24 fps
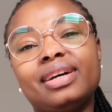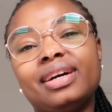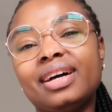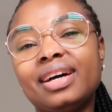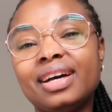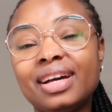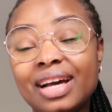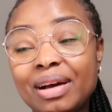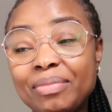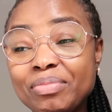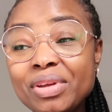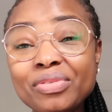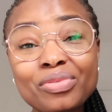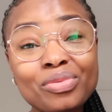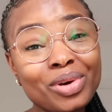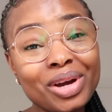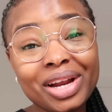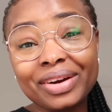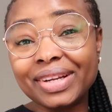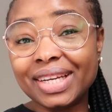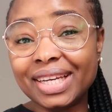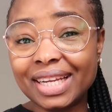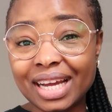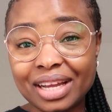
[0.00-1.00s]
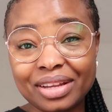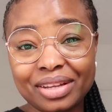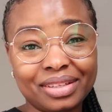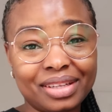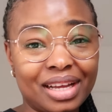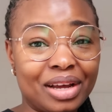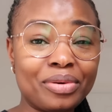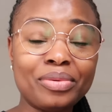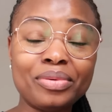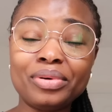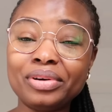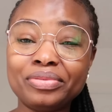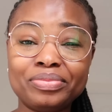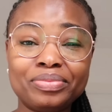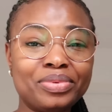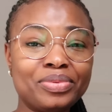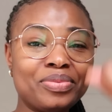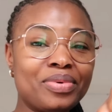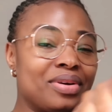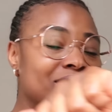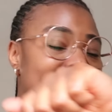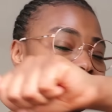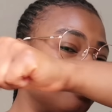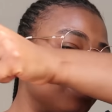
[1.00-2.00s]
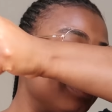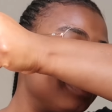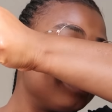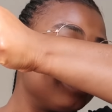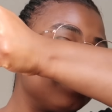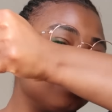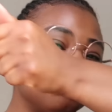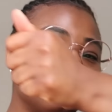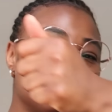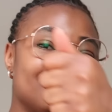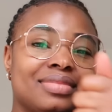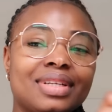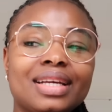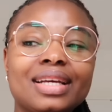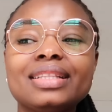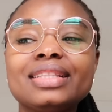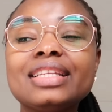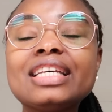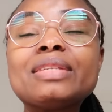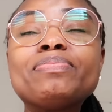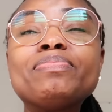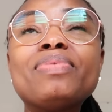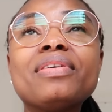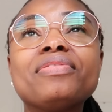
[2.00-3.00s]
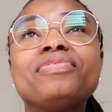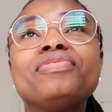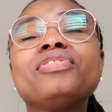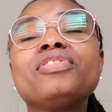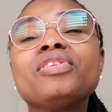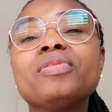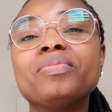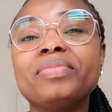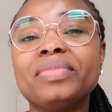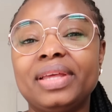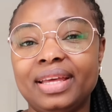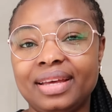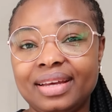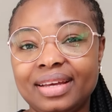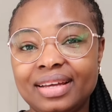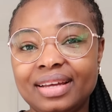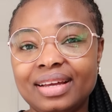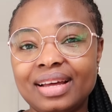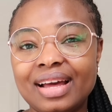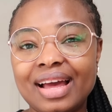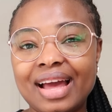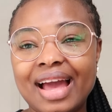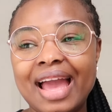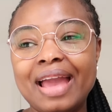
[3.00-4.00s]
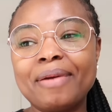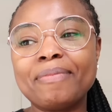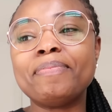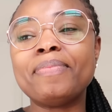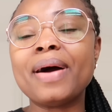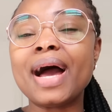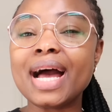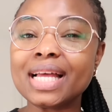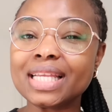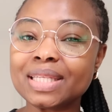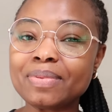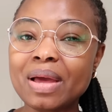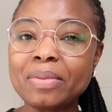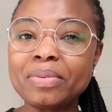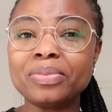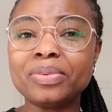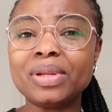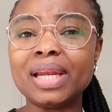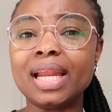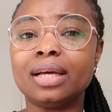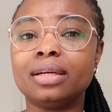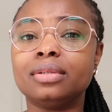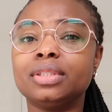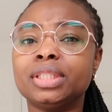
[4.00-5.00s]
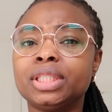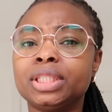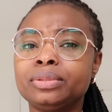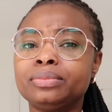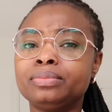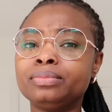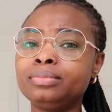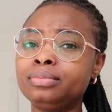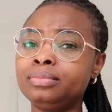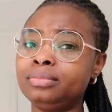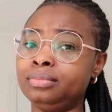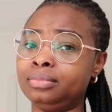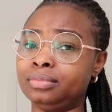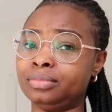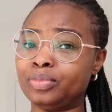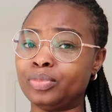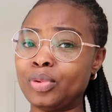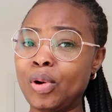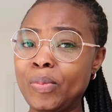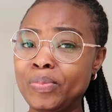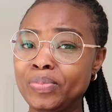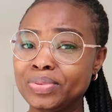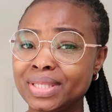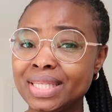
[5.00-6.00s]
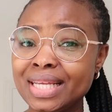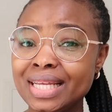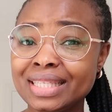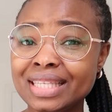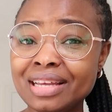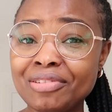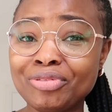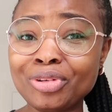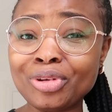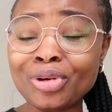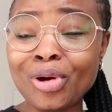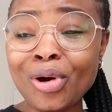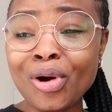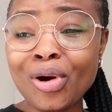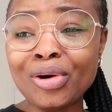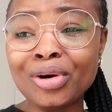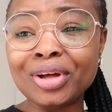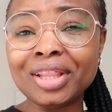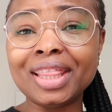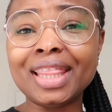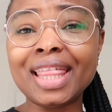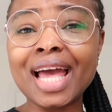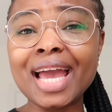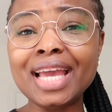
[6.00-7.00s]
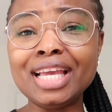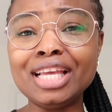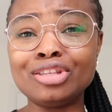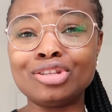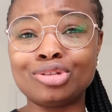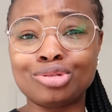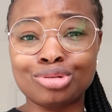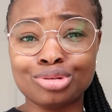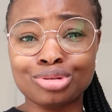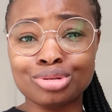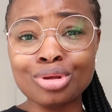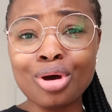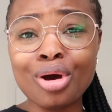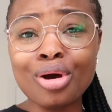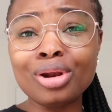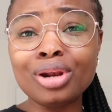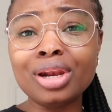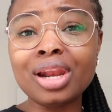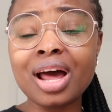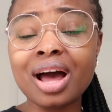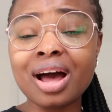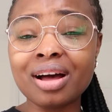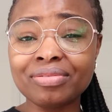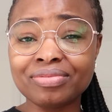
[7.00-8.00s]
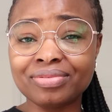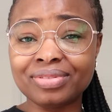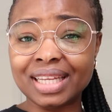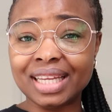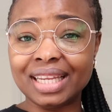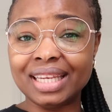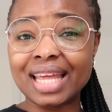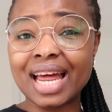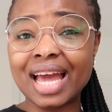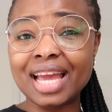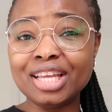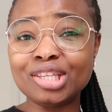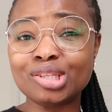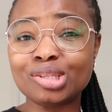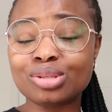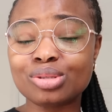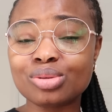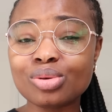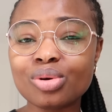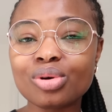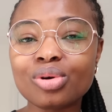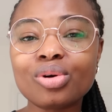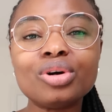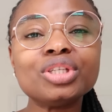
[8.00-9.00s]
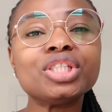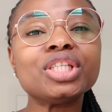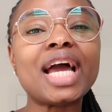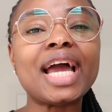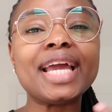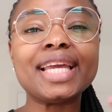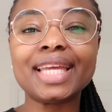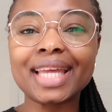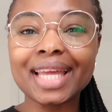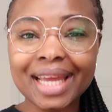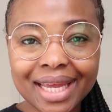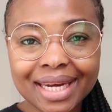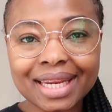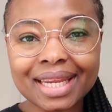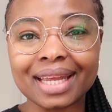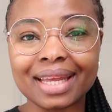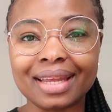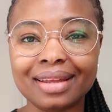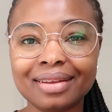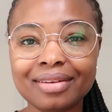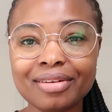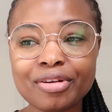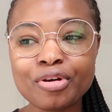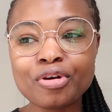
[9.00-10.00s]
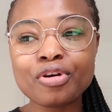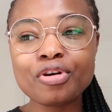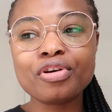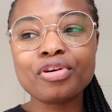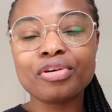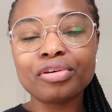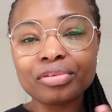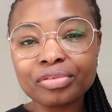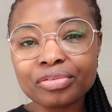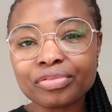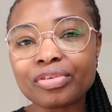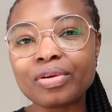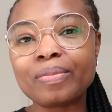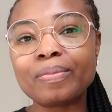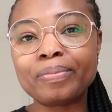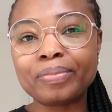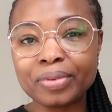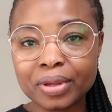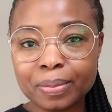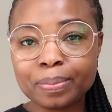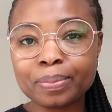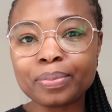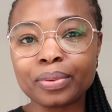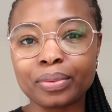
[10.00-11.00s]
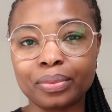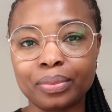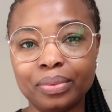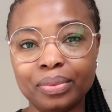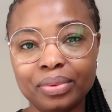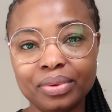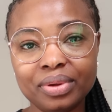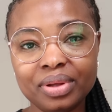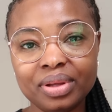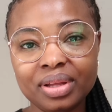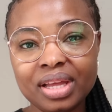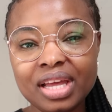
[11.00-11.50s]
I'm even wearing it. This perfume, yeah, I pass by people like, what scent have you got on? That is so lovely. That is so good. I get it from people.